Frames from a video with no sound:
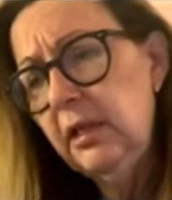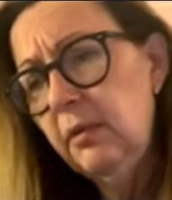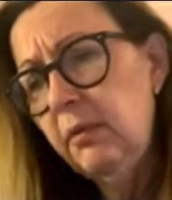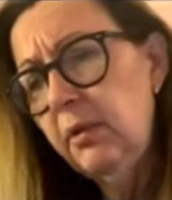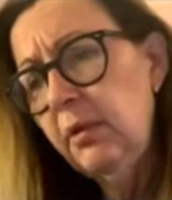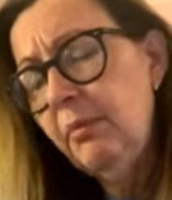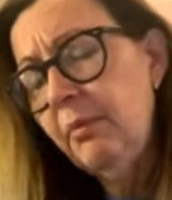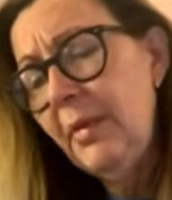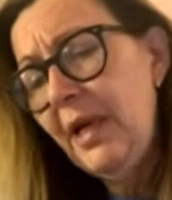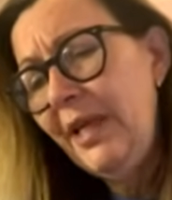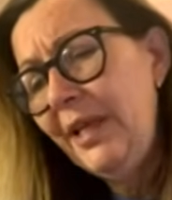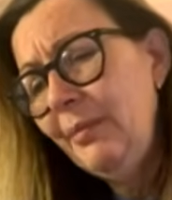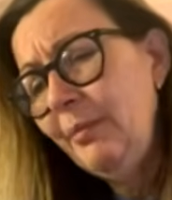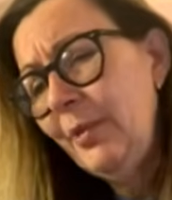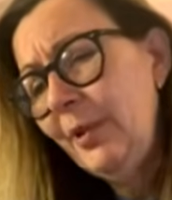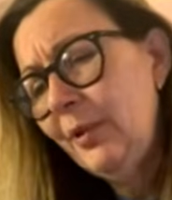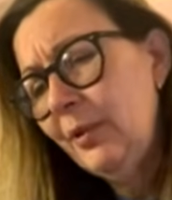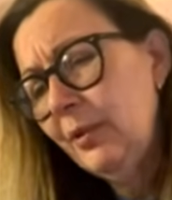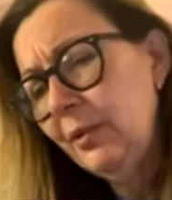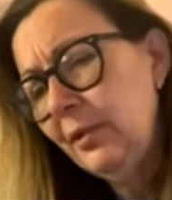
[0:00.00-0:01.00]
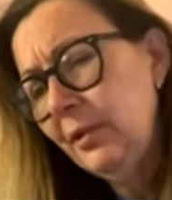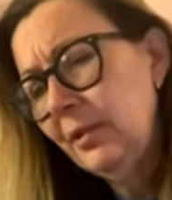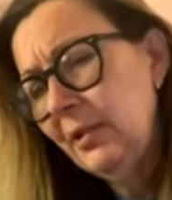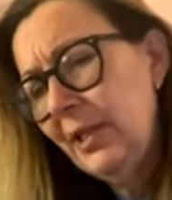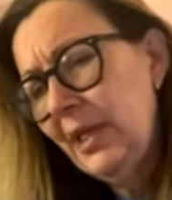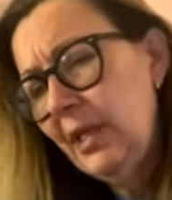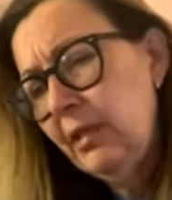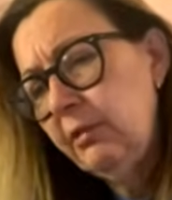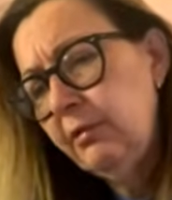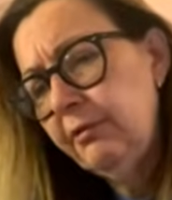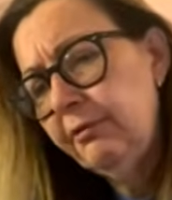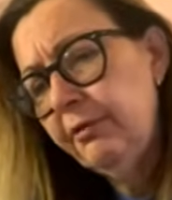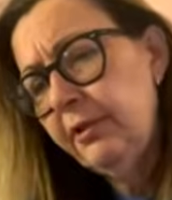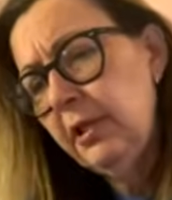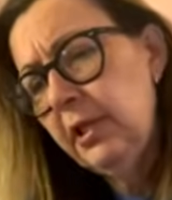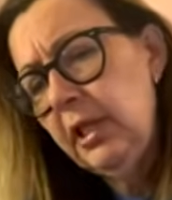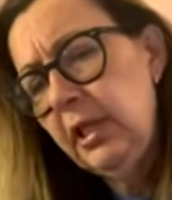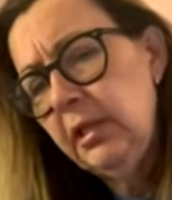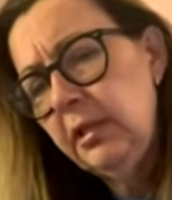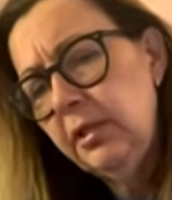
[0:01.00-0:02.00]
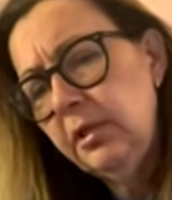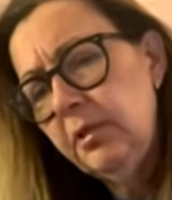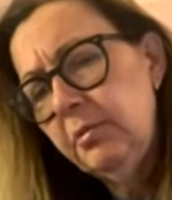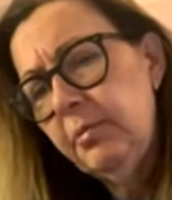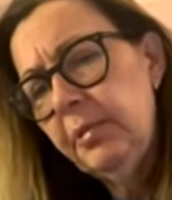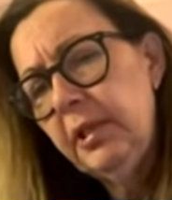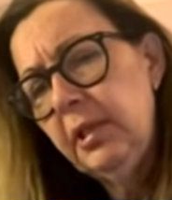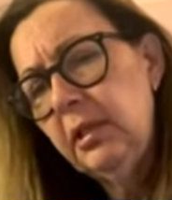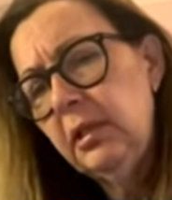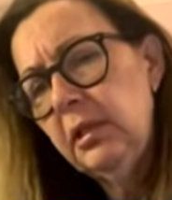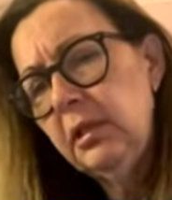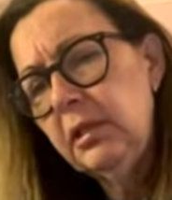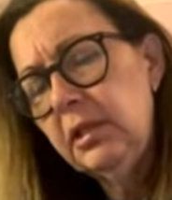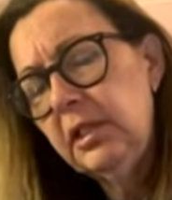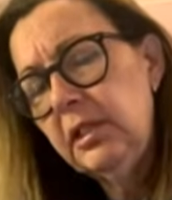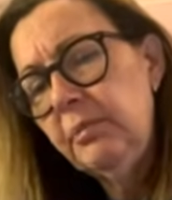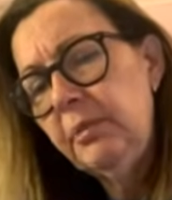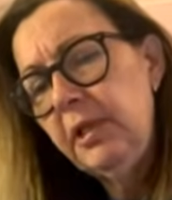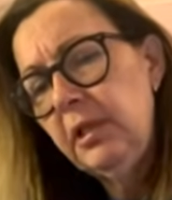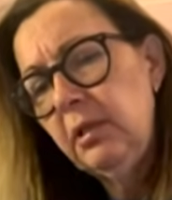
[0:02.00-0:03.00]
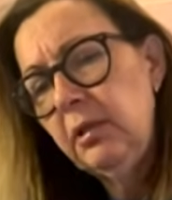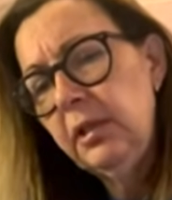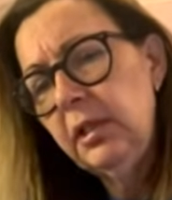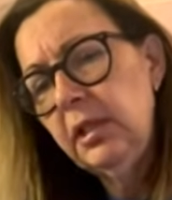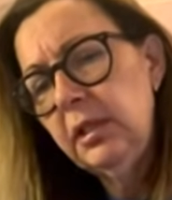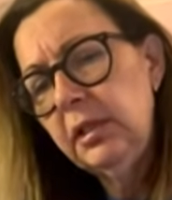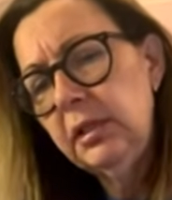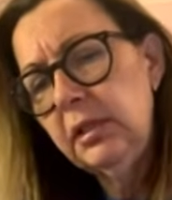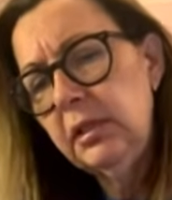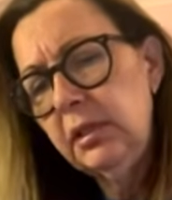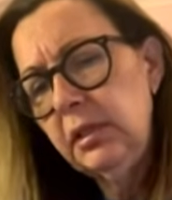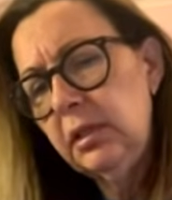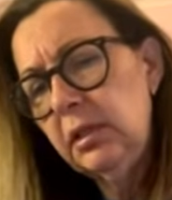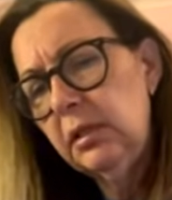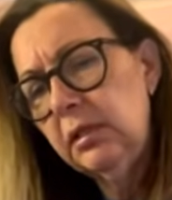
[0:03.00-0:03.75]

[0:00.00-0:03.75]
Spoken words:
We might be going out for lunch, but to be honest,